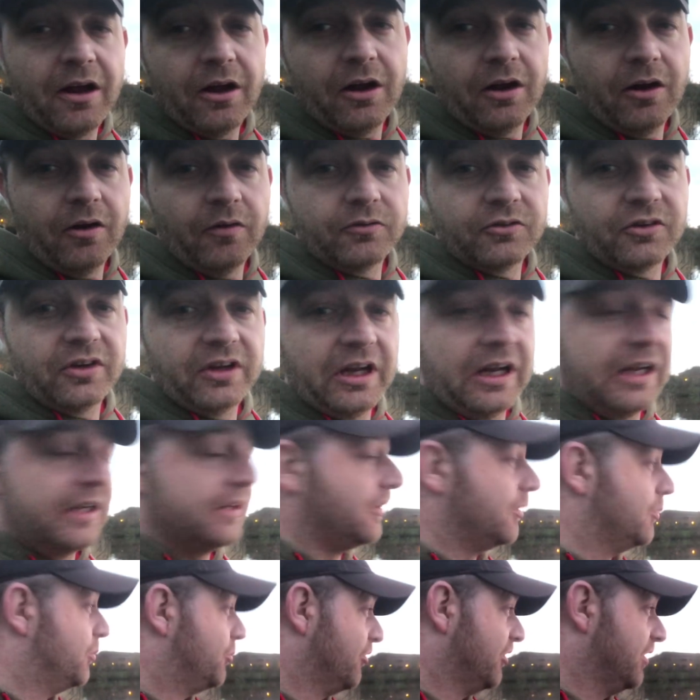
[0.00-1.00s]
obviously I
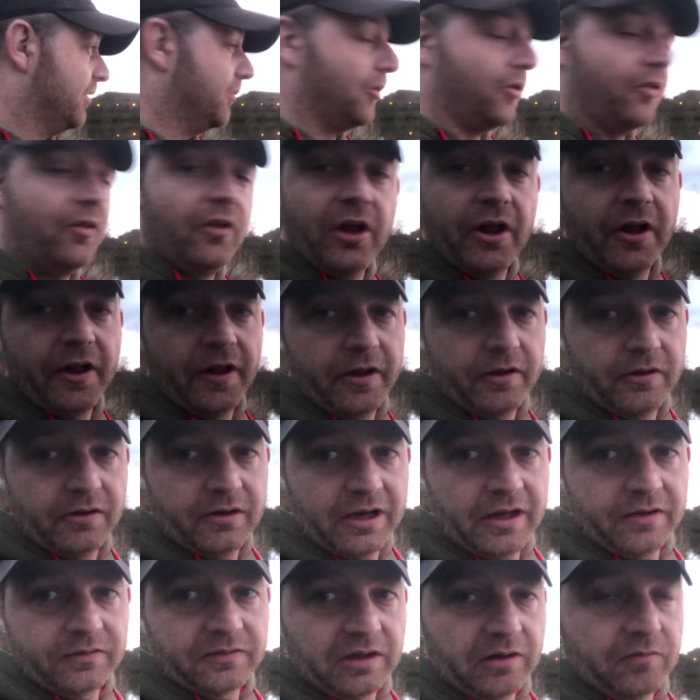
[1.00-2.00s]
had the bream on the
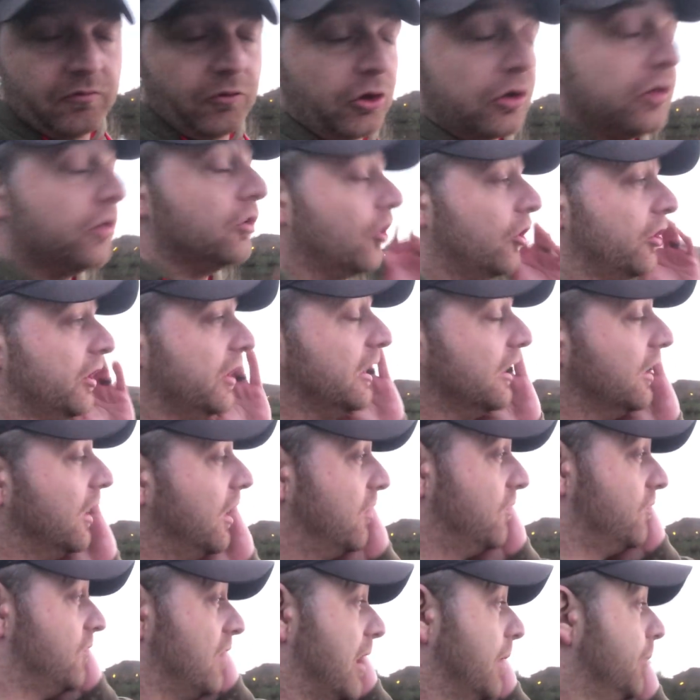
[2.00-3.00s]
left-hand rod,
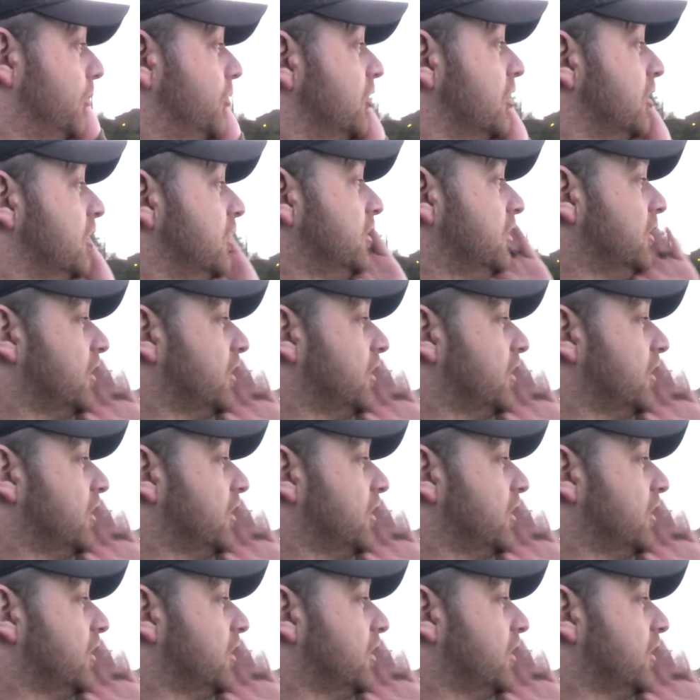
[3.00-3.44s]
19.5 wraps.